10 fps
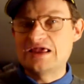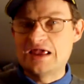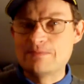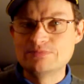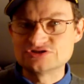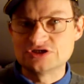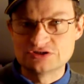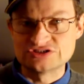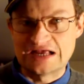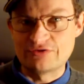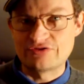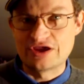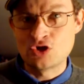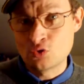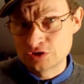imbeciles out
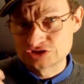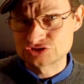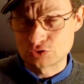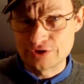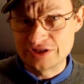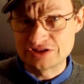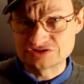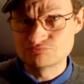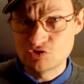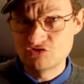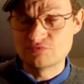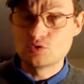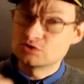there who are destroying this movement,